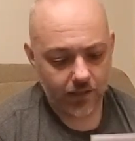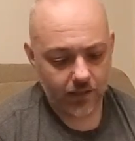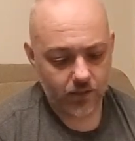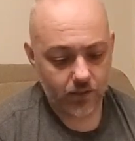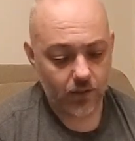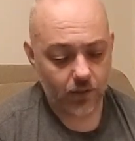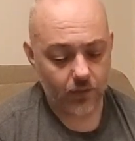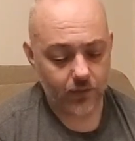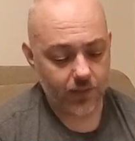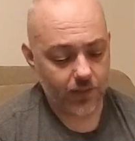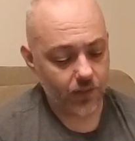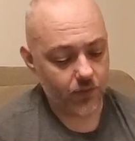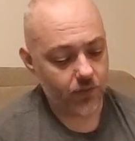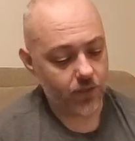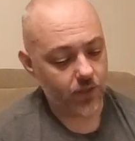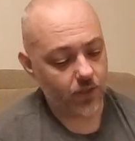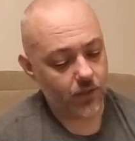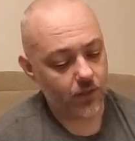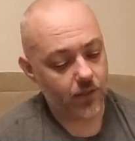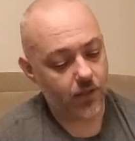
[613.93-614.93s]
So
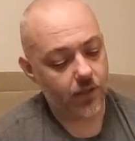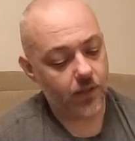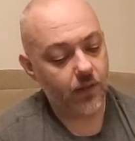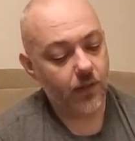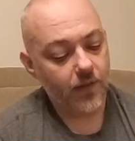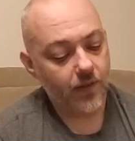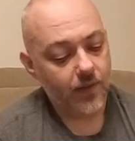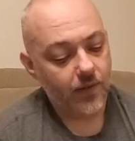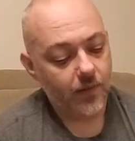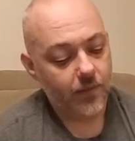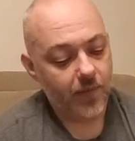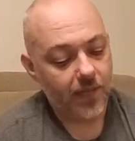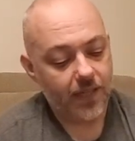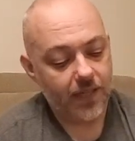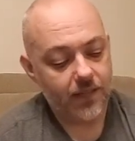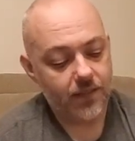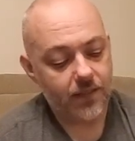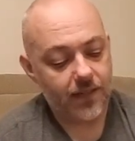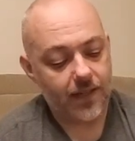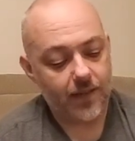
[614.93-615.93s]
those are
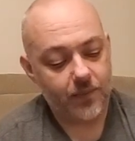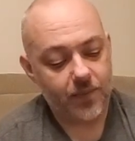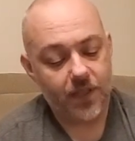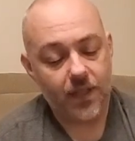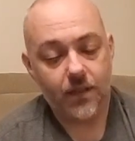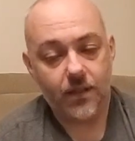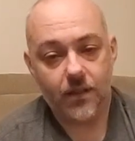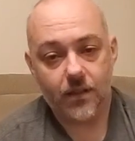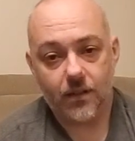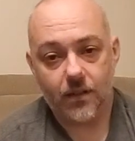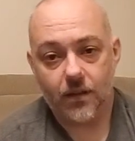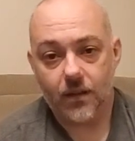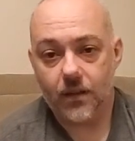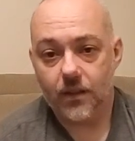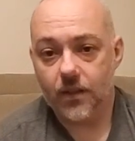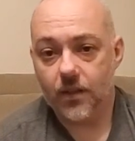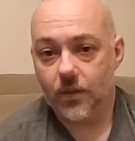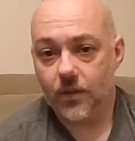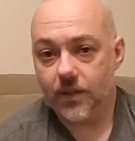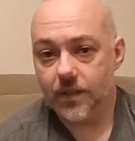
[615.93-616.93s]
my top 10
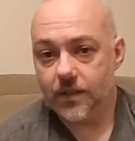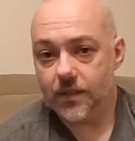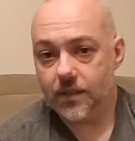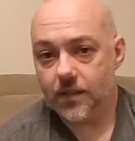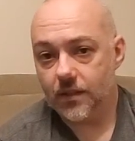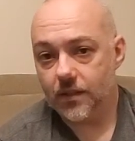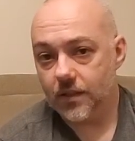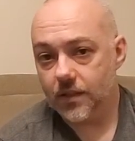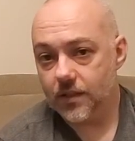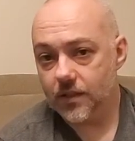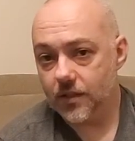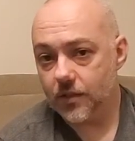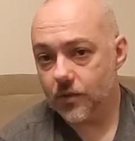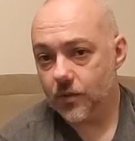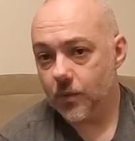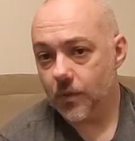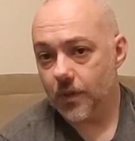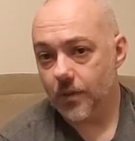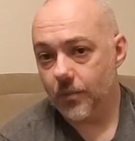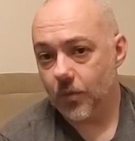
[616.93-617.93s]
ongoing series. There's
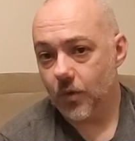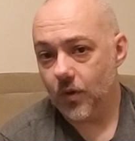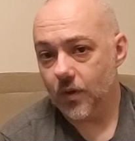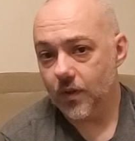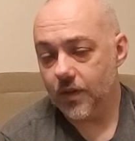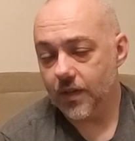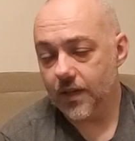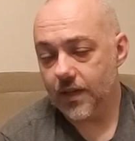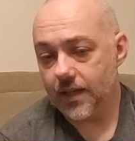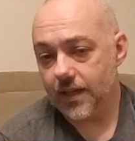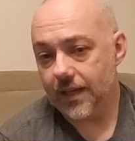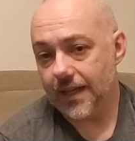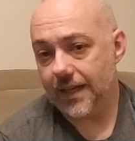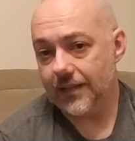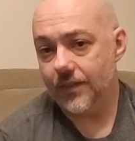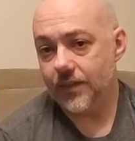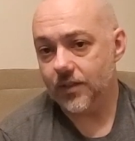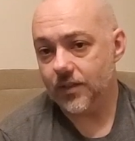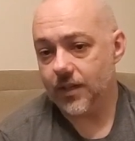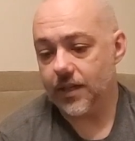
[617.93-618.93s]
one more that I
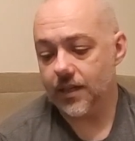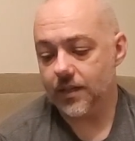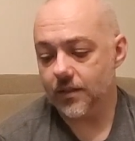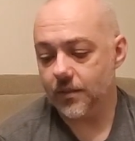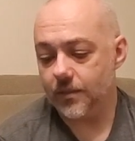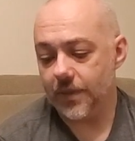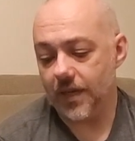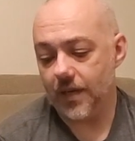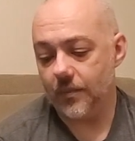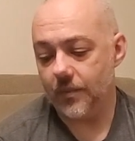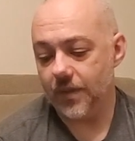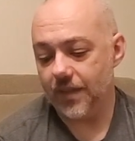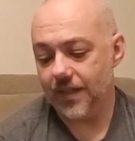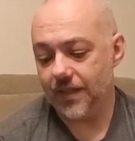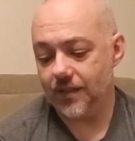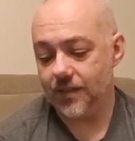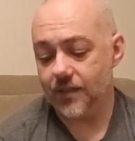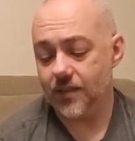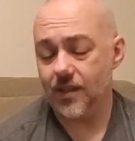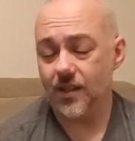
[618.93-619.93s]
haven't talked about
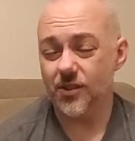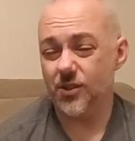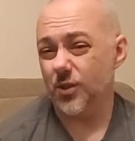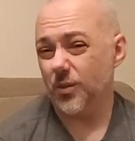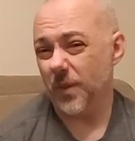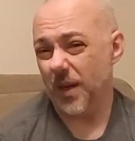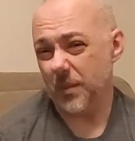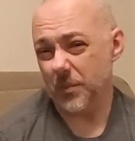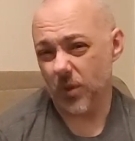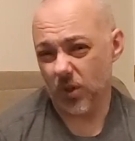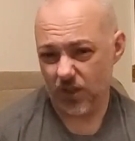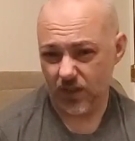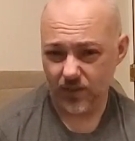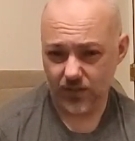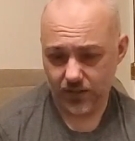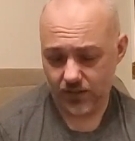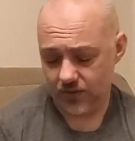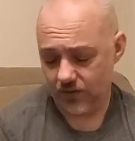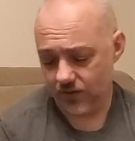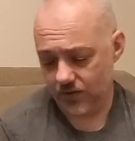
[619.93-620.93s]
because it's also my book of
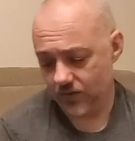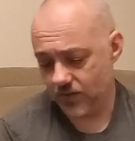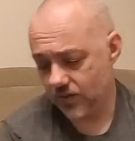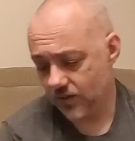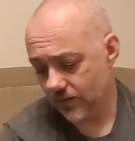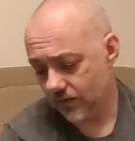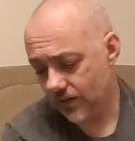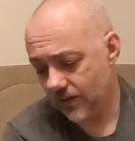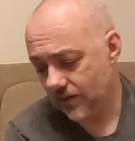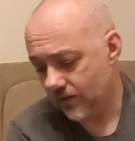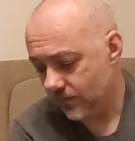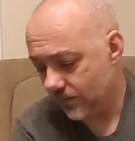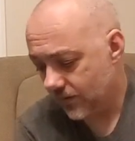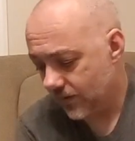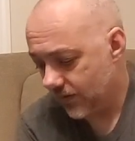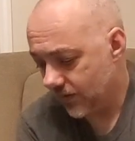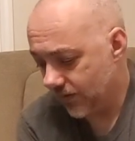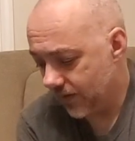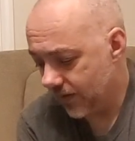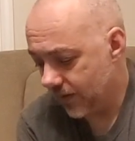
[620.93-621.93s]
the year, so
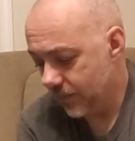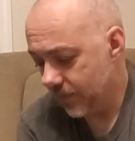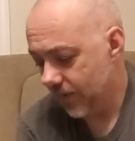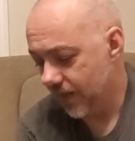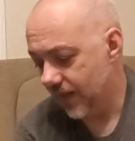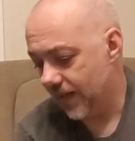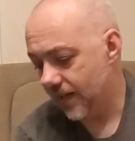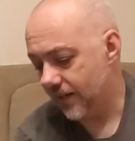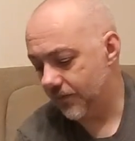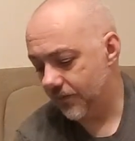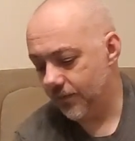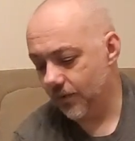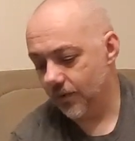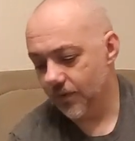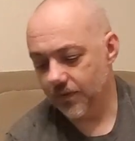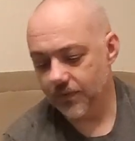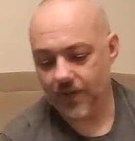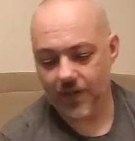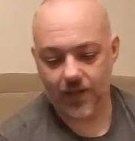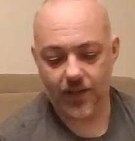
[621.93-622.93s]
I'll keep that for
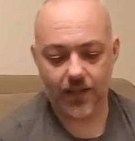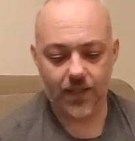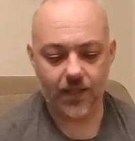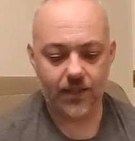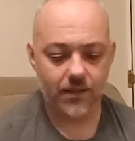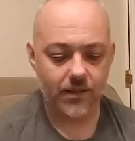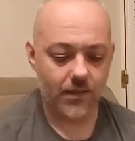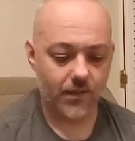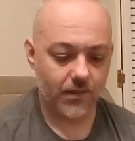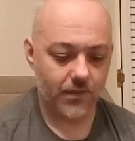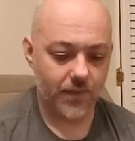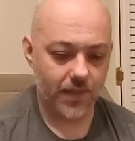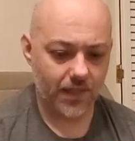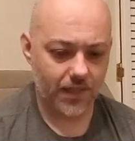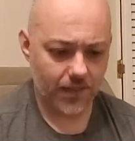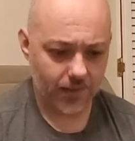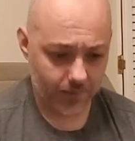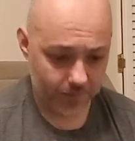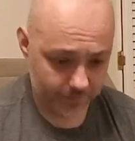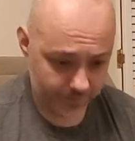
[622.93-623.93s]
the very end of the
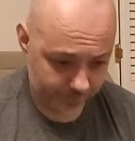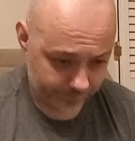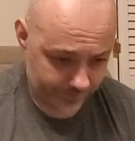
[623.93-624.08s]
video.